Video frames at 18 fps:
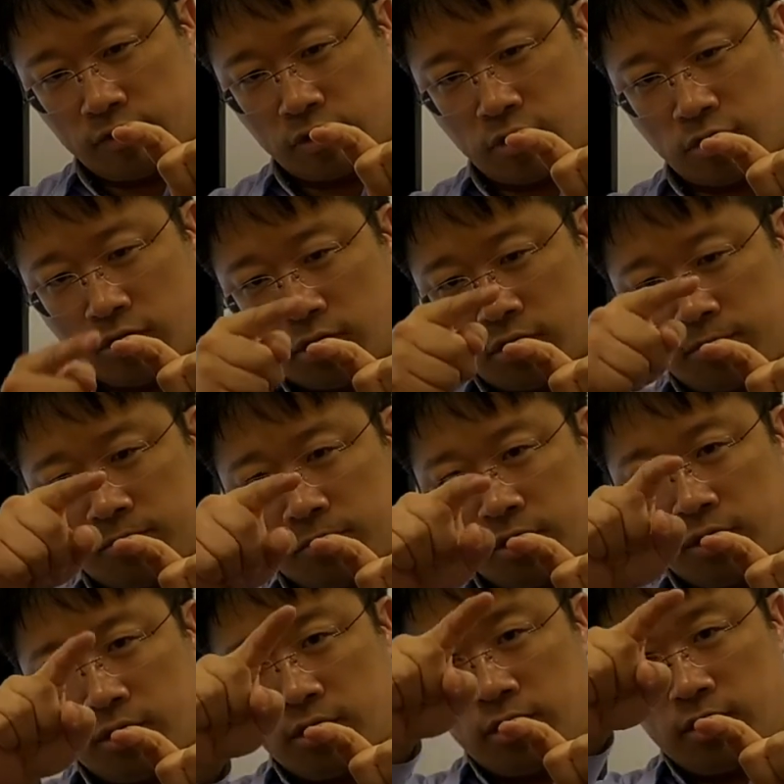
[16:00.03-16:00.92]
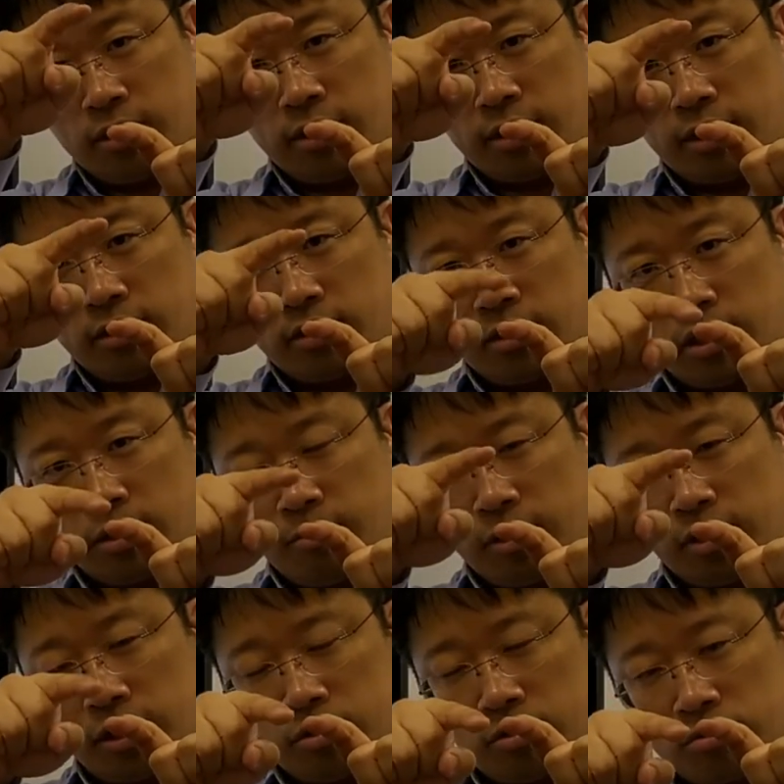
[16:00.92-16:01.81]
the column, and the
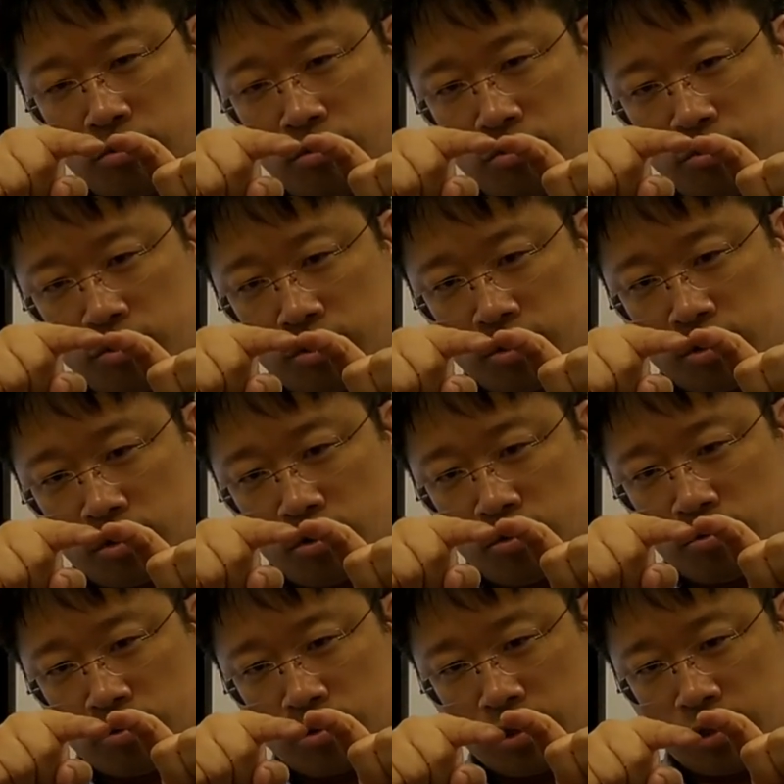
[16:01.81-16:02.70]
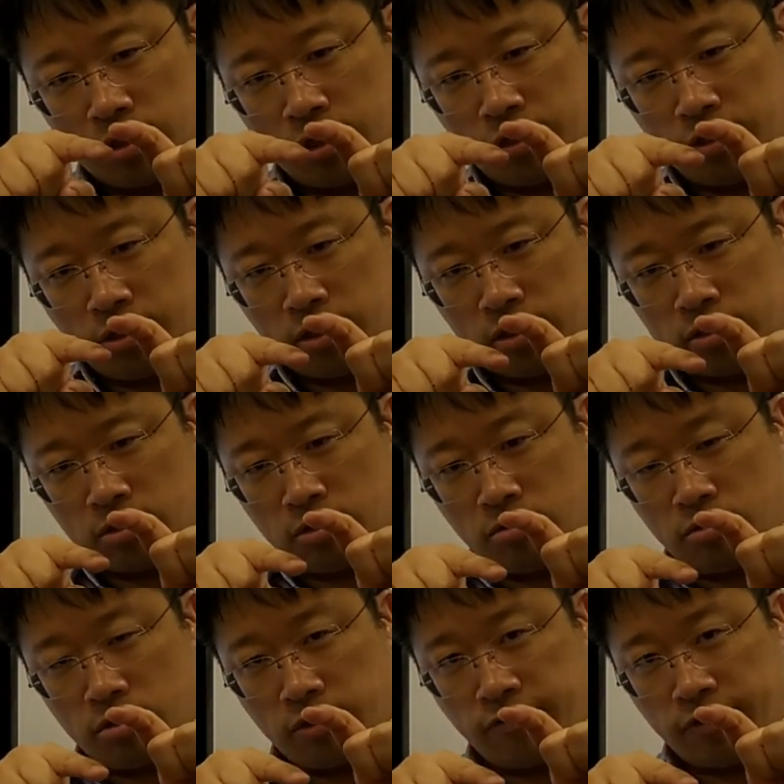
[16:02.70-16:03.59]
imidazole solutions goes in here and
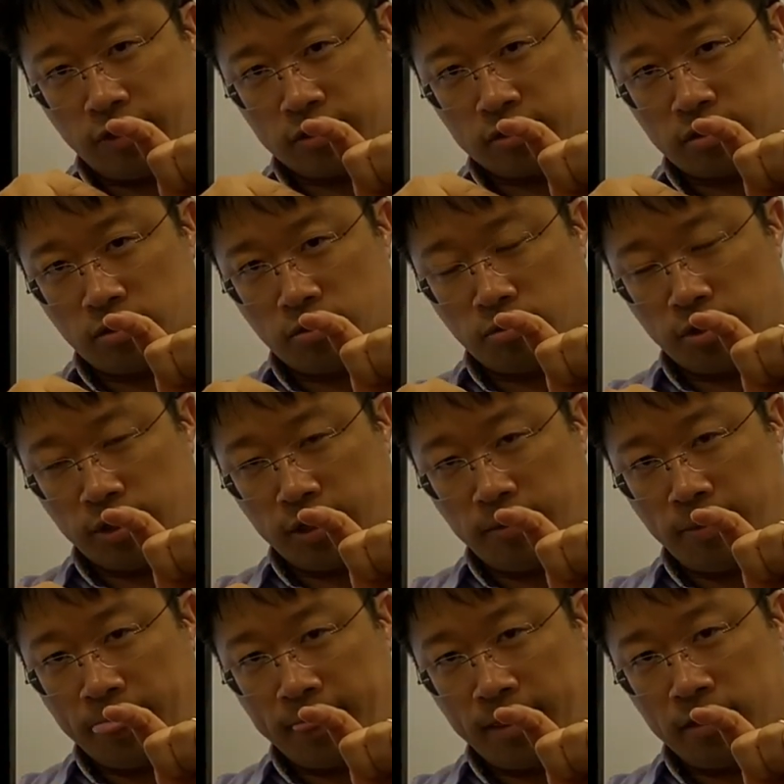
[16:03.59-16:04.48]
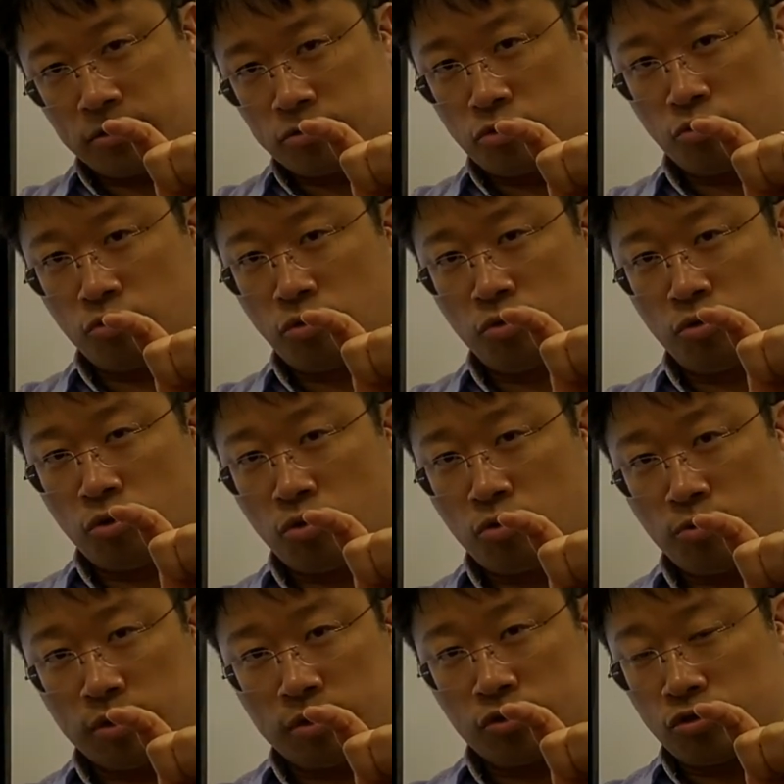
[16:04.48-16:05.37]
slowly, very slowly. So you don't
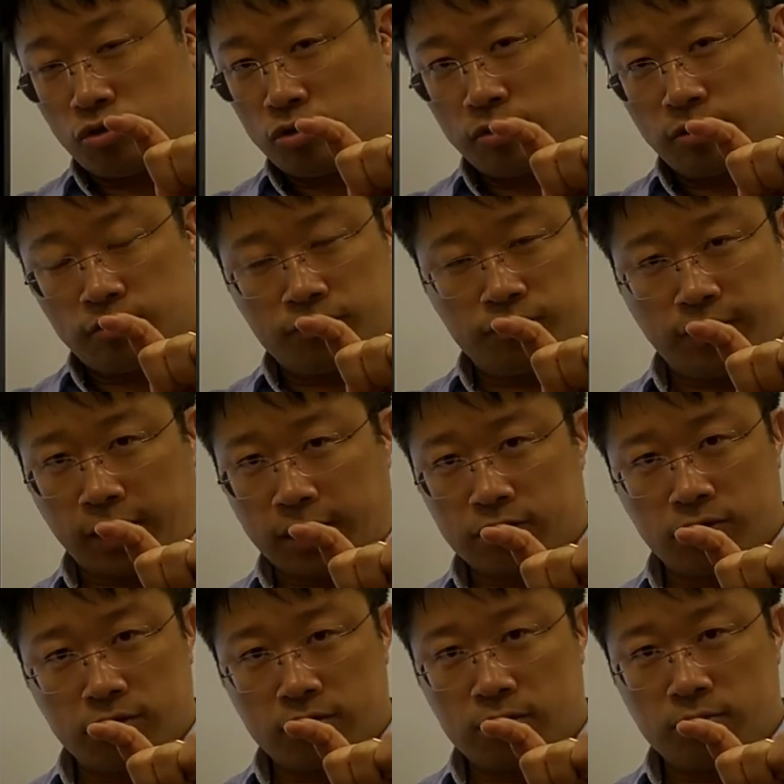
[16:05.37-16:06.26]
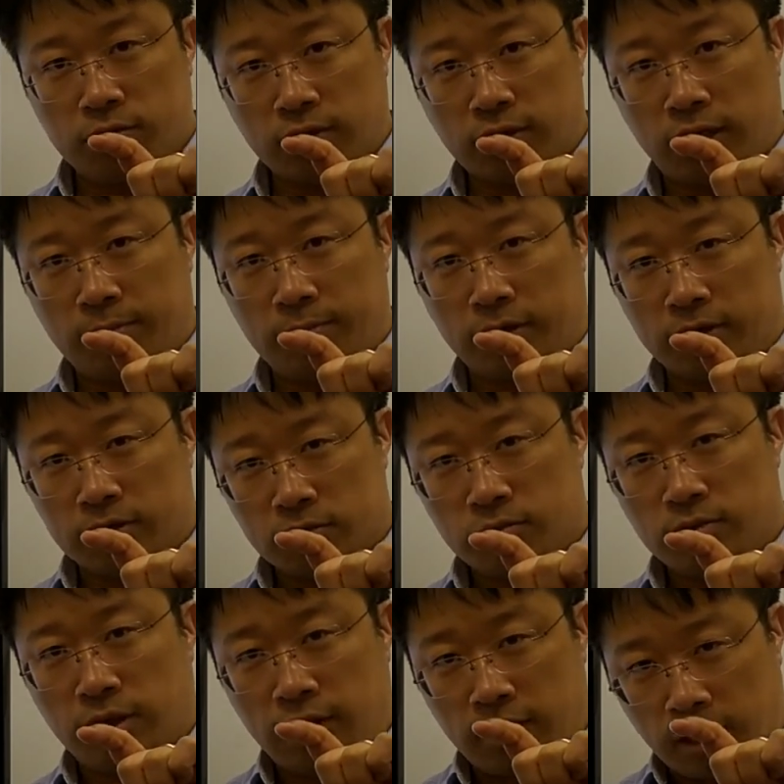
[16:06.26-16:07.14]
know which fractions will come in.
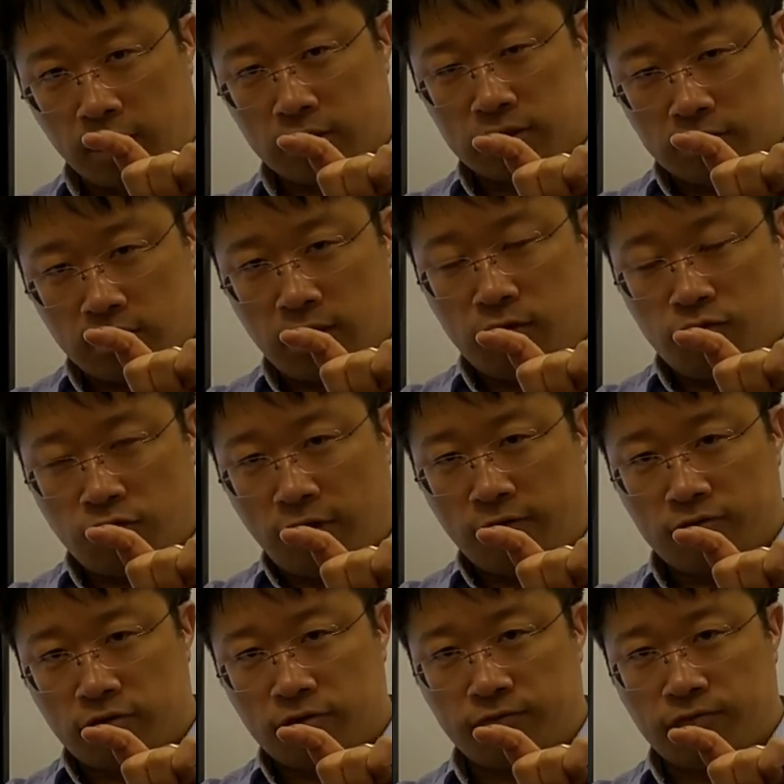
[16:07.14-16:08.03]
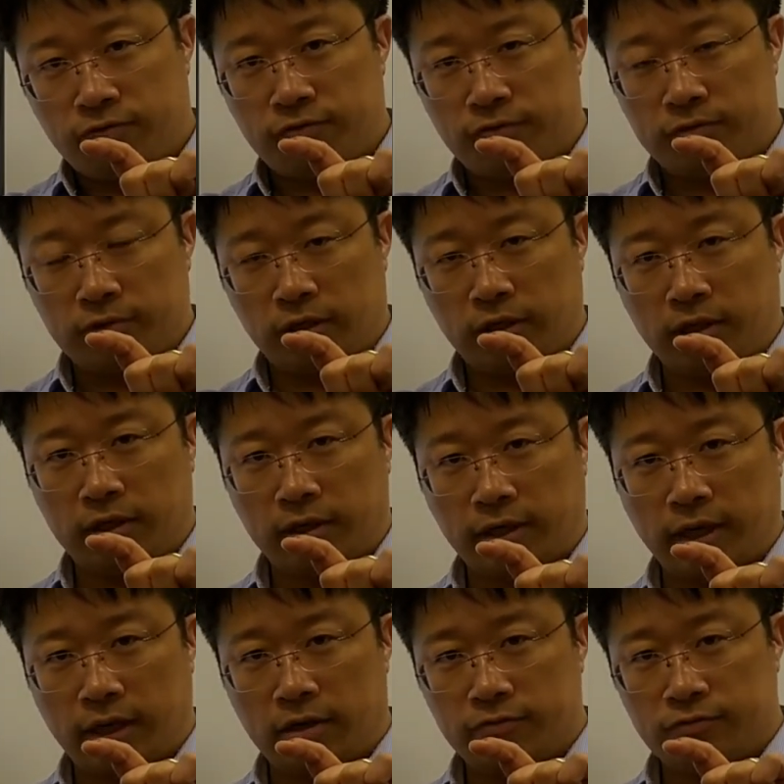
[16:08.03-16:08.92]
So then still you have to
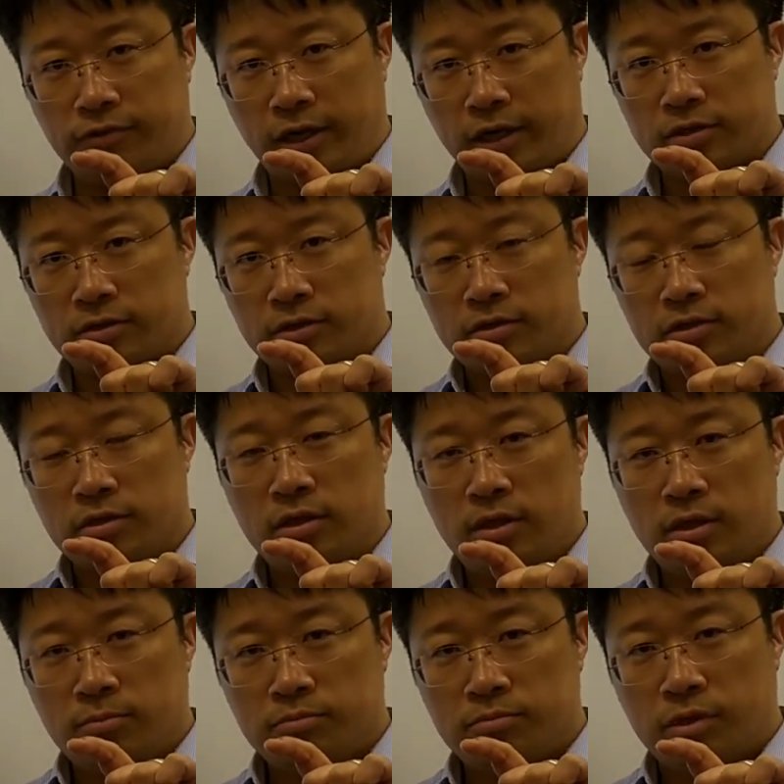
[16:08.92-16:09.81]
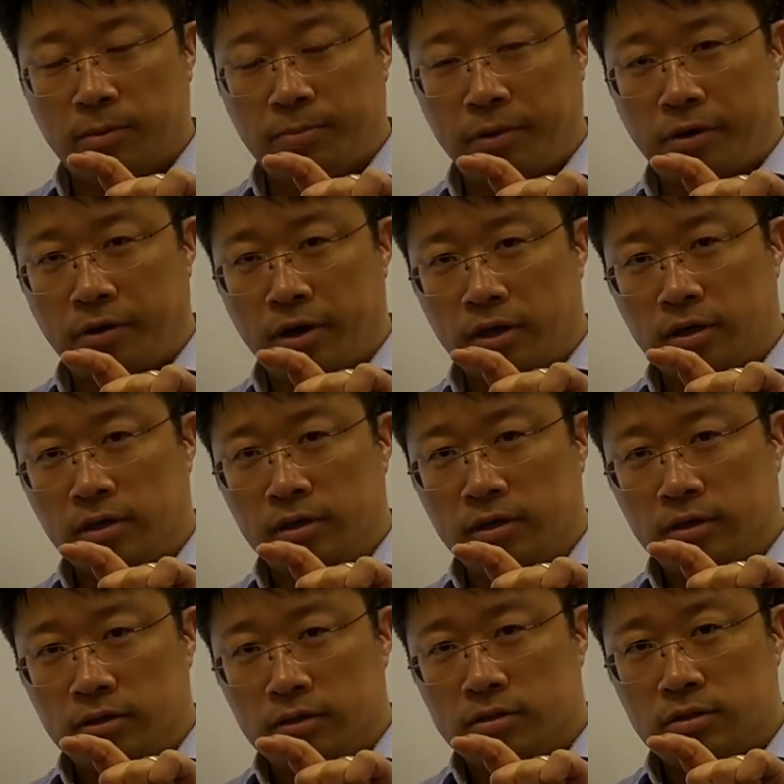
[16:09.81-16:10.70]
get a fractions preparing
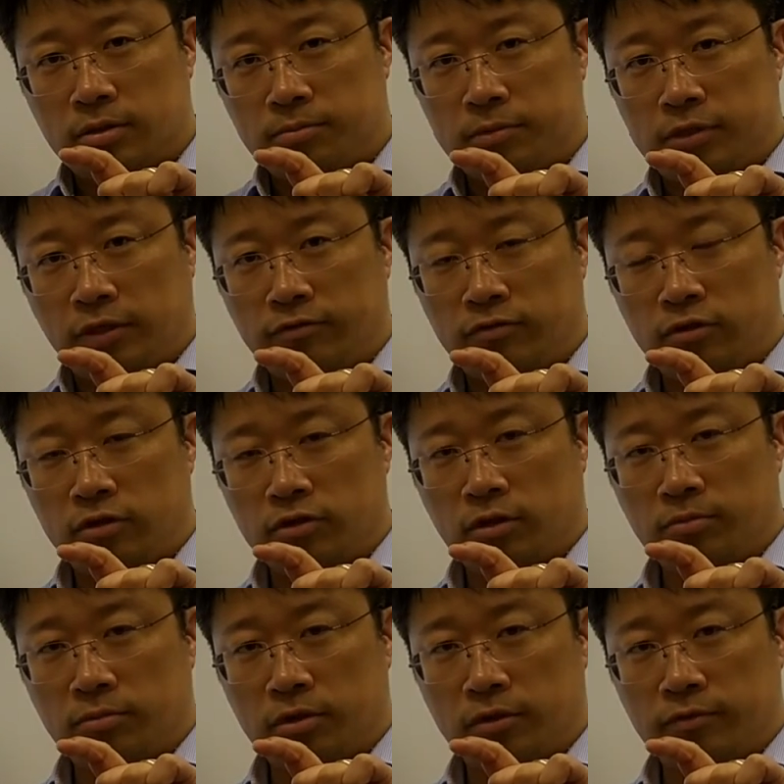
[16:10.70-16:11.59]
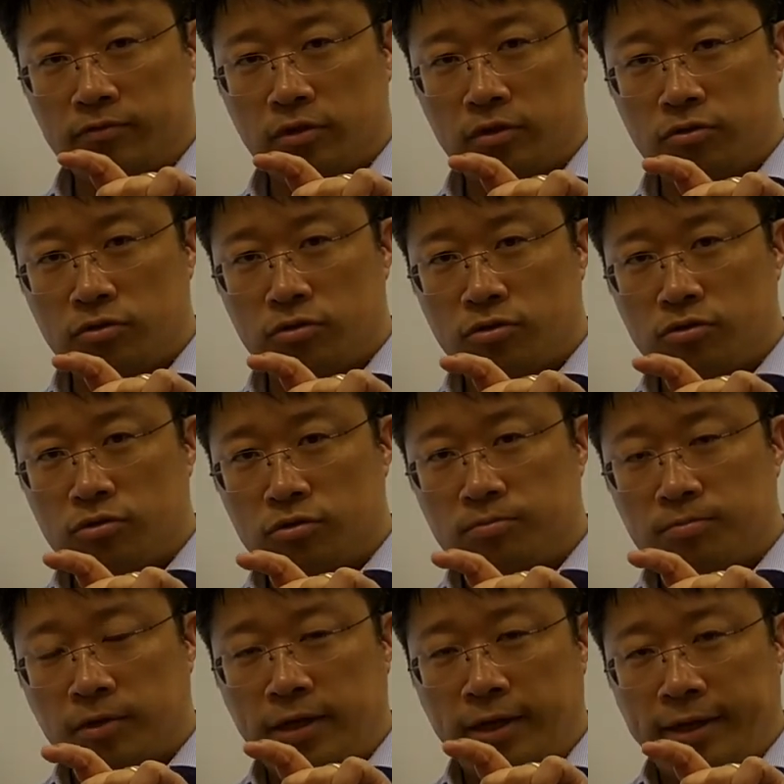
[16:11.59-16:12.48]
several number of the
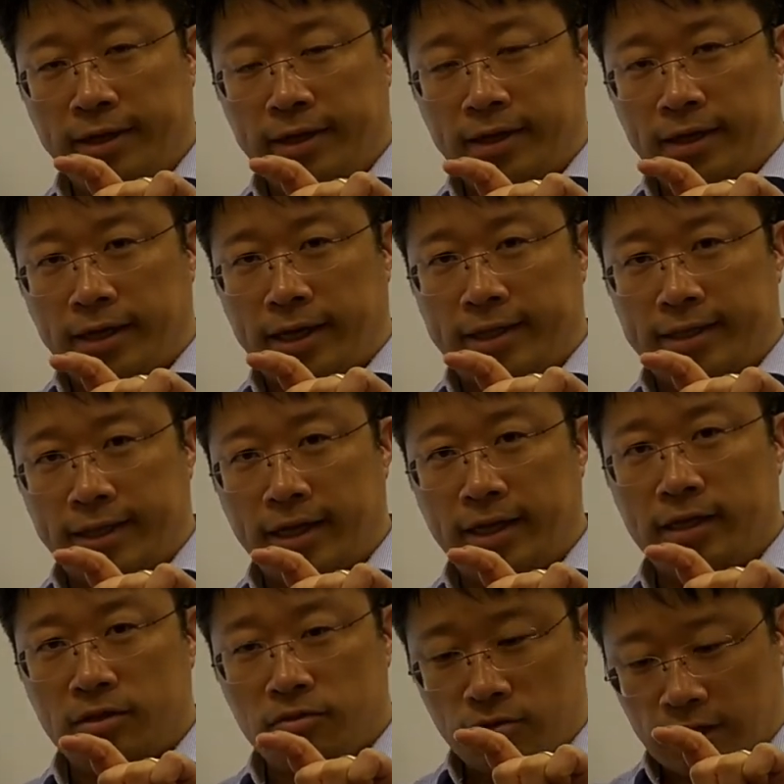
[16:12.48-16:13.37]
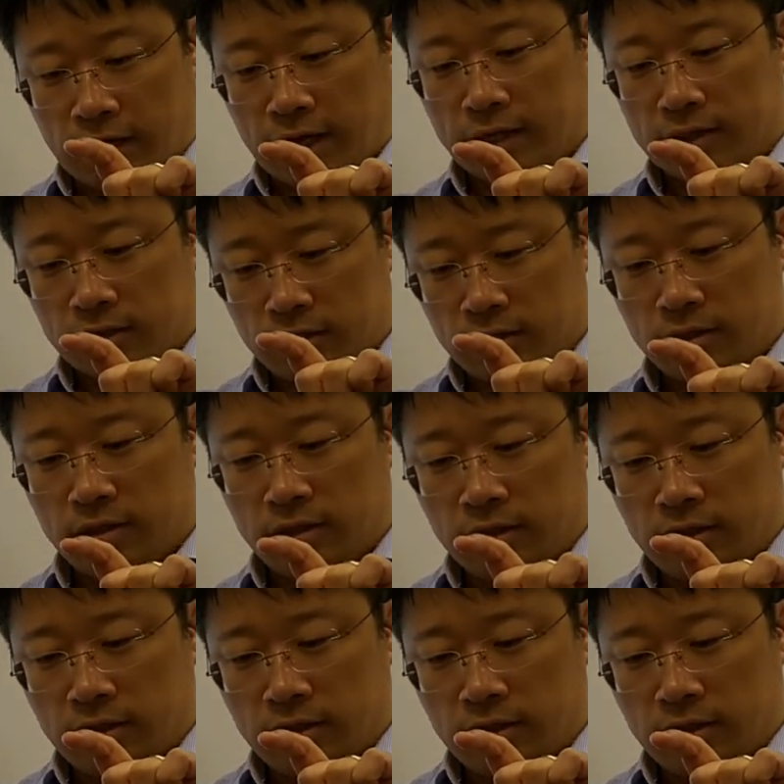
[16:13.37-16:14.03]
tube, and then you got